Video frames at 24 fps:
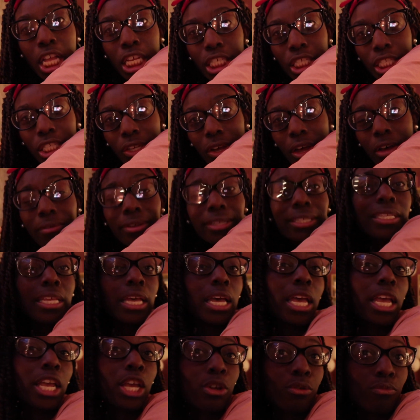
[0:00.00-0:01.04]
So I was
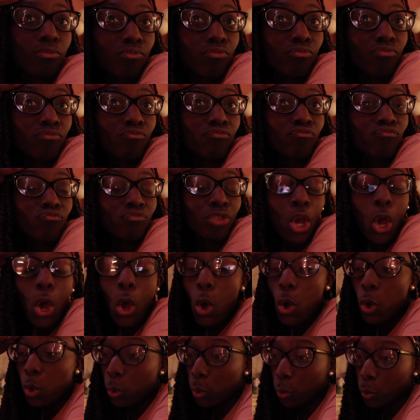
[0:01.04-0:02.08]
like,
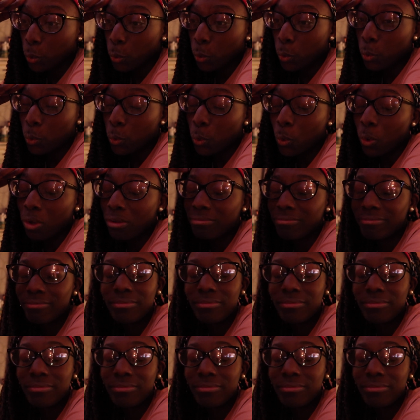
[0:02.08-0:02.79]
ooh.